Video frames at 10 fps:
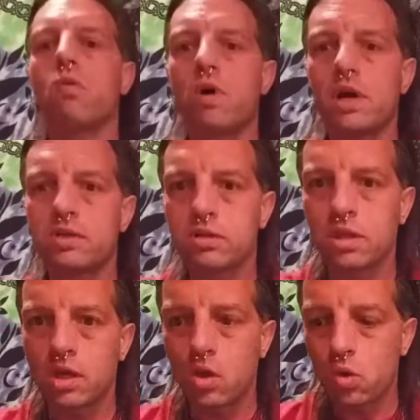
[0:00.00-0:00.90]
watch
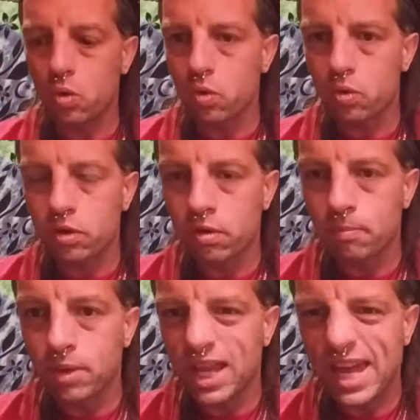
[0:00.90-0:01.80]
the gold, the
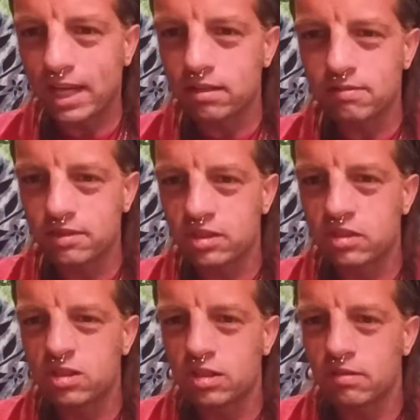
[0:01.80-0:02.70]
black
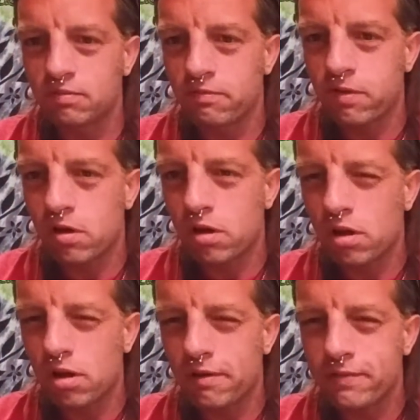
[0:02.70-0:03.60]
soot fall
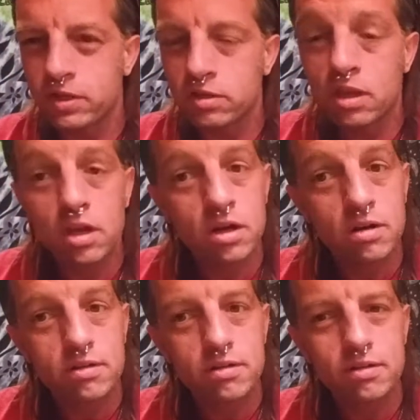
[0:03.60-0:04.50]
off into the
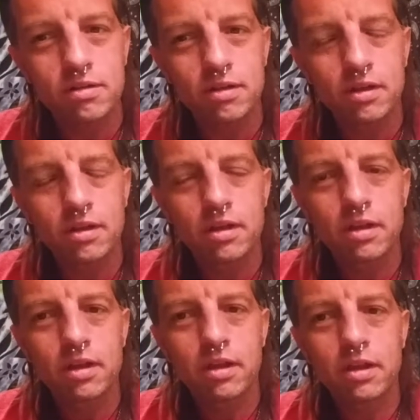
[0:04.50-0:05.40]
earth
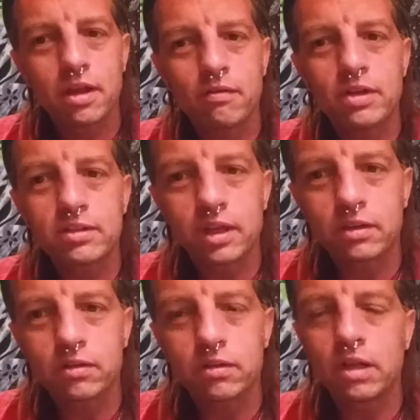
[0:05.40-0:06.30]
and
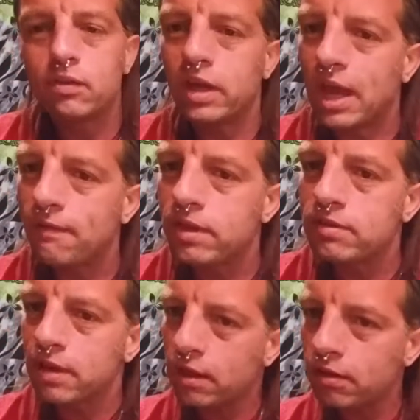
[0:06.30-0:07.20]
recycle. If you have to
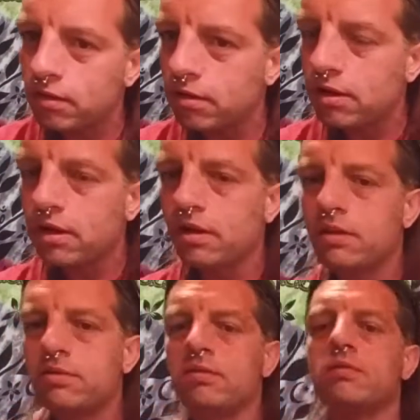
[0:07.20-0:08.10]
tell her
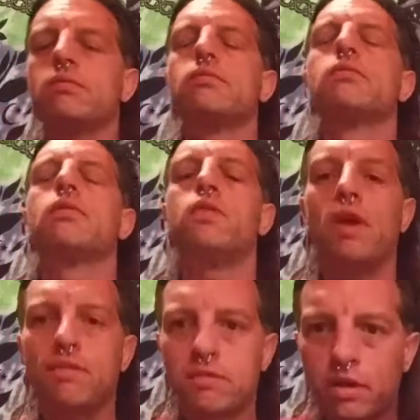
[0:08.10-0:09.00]
to, if you
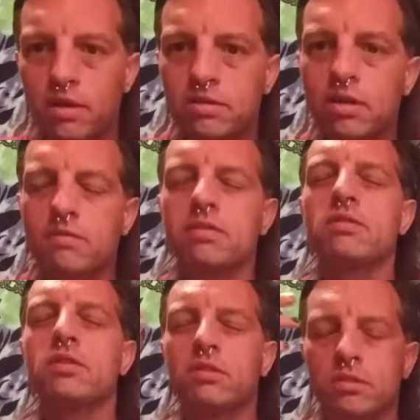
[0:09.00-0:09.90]
have to tell yourself,
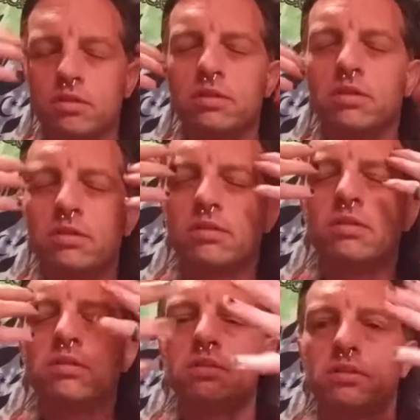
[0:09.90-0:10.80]
your, your, your,
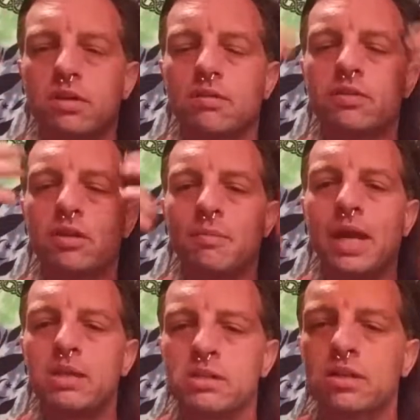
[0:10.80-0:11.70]
yourself, you're
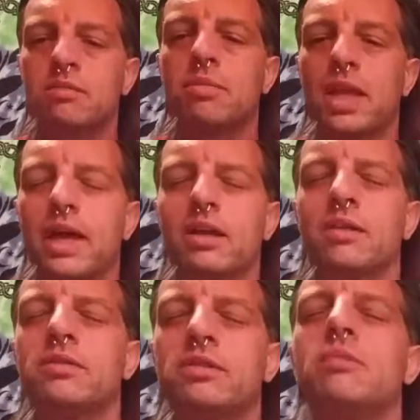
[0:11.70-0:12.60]
imagining black,
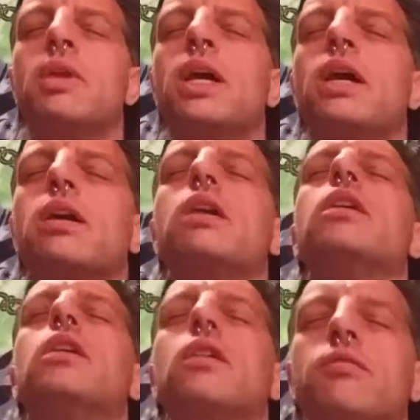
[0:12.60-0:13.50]
I see black
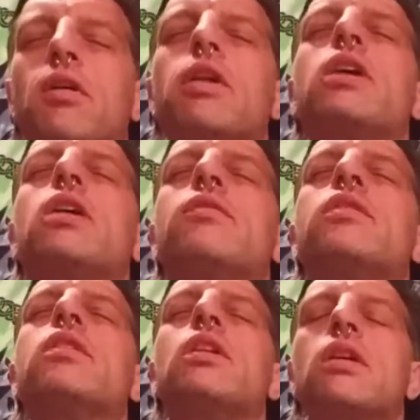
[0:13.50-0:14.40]
falling off
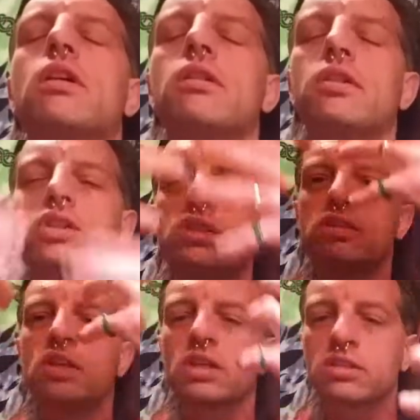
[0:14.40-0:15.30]
into the earth. She
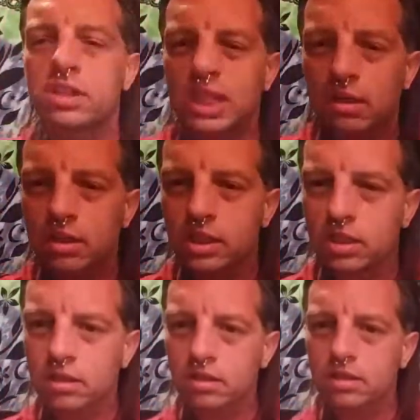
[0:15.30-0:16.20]
sucks it out on the
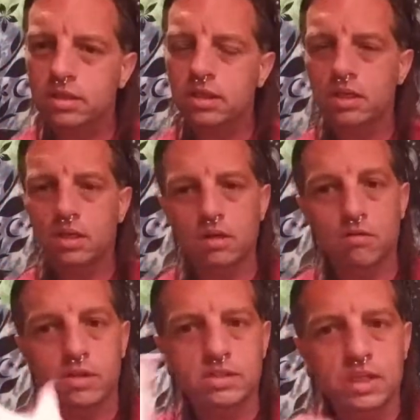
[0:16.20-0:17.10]
earth and
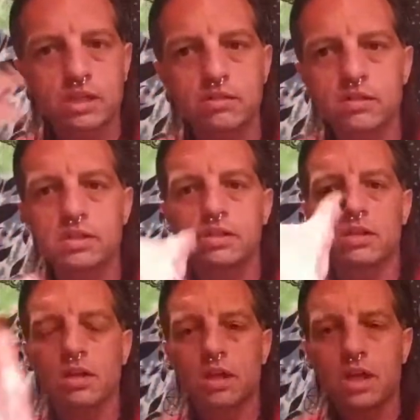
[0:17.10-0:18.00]
recycles it.
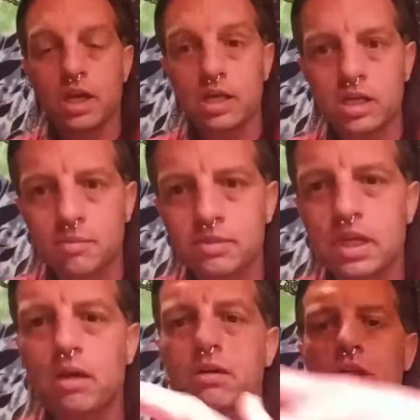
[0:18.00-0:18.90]
And it comes
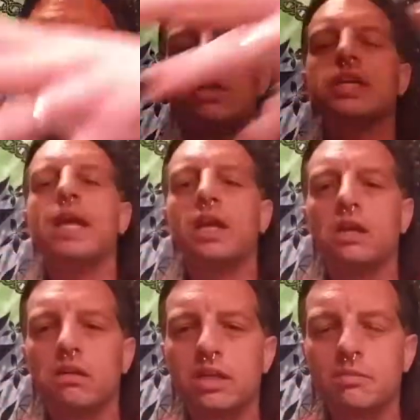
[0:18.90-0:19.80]
out green, that
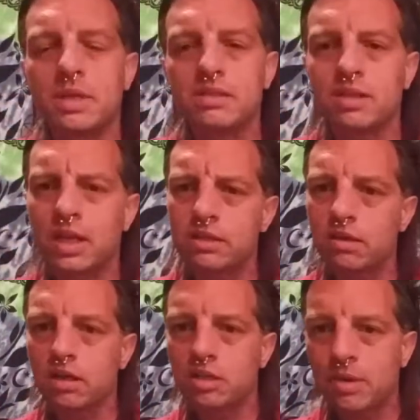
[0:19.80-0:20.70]
green mist that I
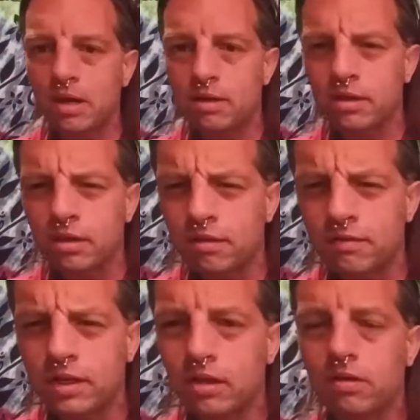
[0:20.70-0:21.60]
talked about in another
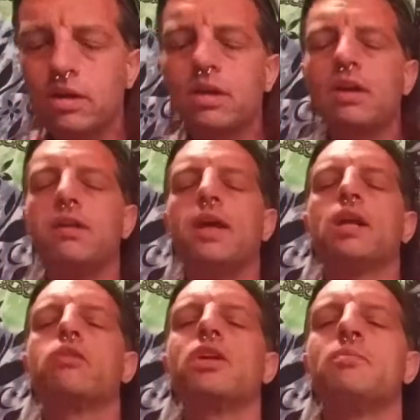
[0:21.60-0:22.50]
video. That
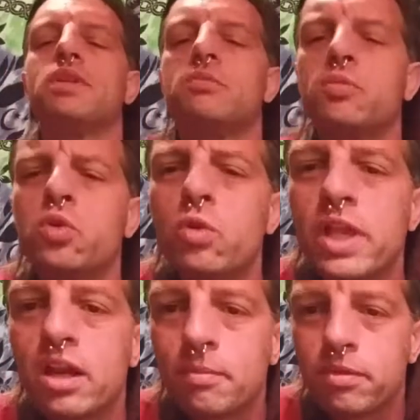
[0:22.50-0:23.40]
green mist, pull
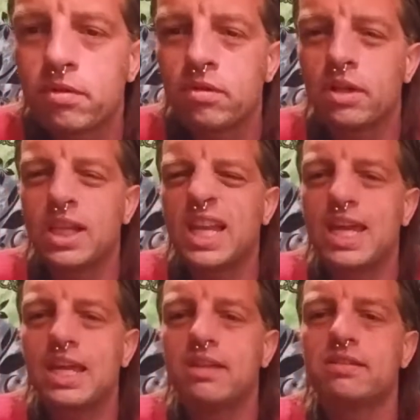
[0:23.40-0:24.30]
that up through your
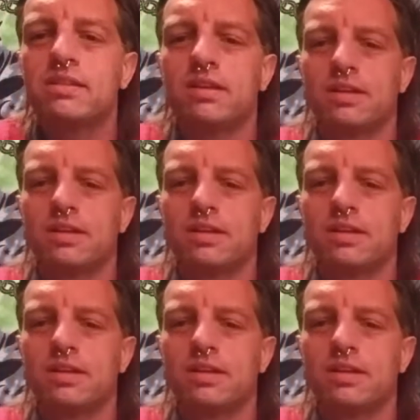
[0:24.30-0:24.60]
legs.